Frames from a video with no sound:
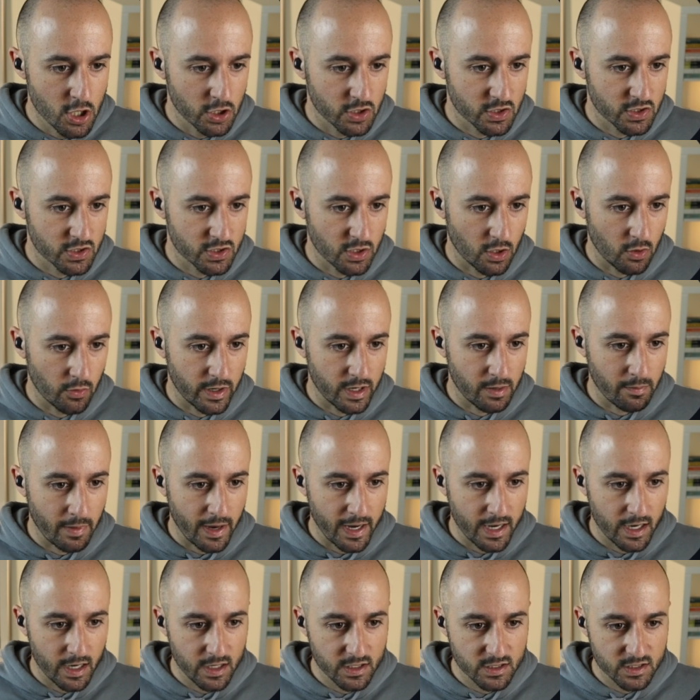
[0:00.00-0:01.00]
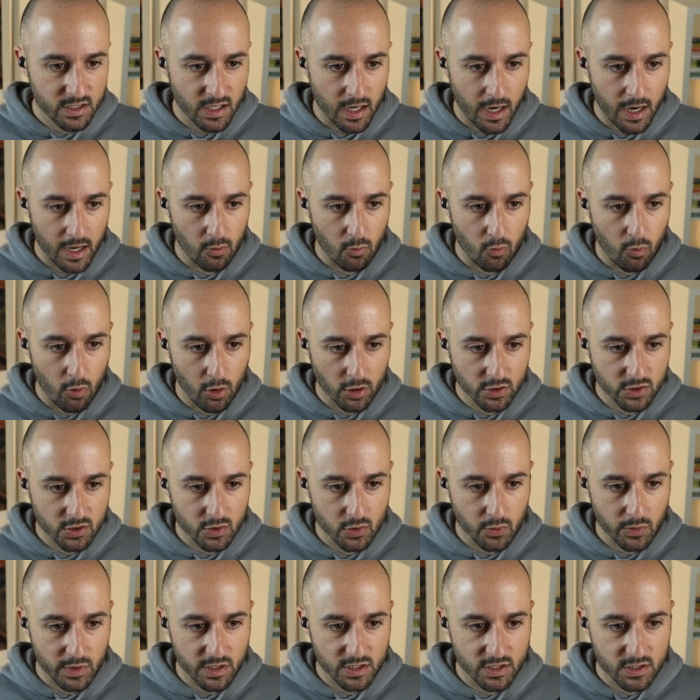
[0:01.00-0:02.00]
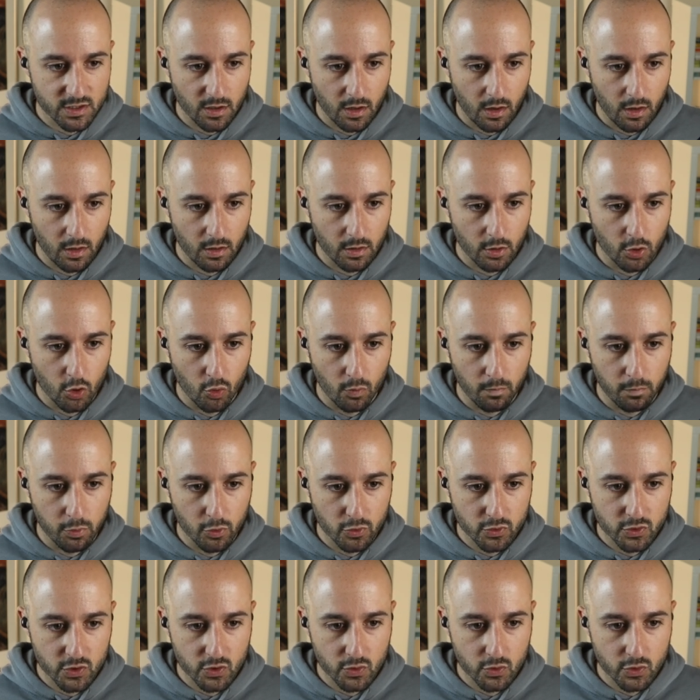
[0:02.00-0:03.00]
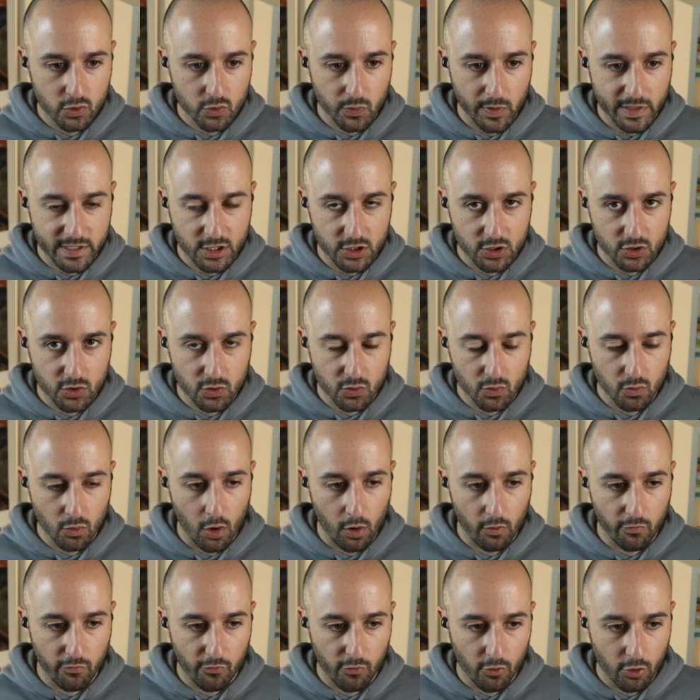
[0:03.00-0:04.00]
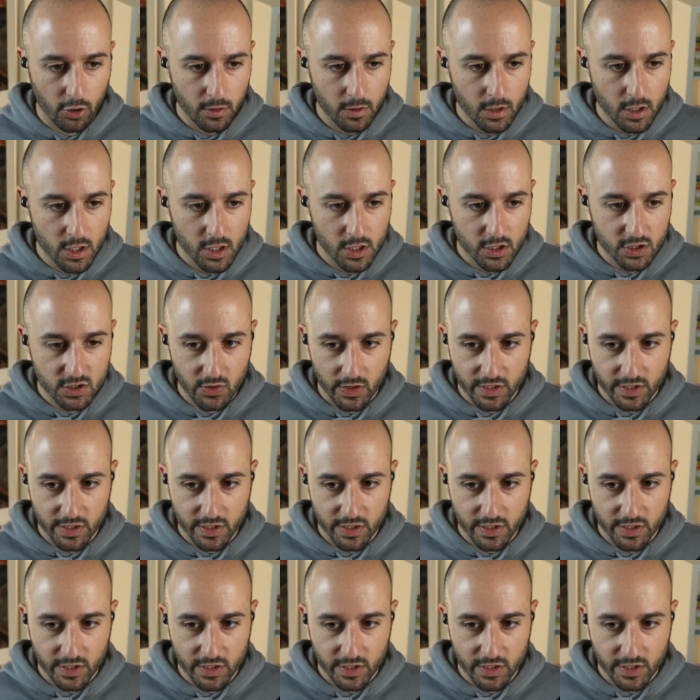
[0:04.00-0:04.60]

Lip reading: So in my case, I want to install Ubuntu 22.04. So I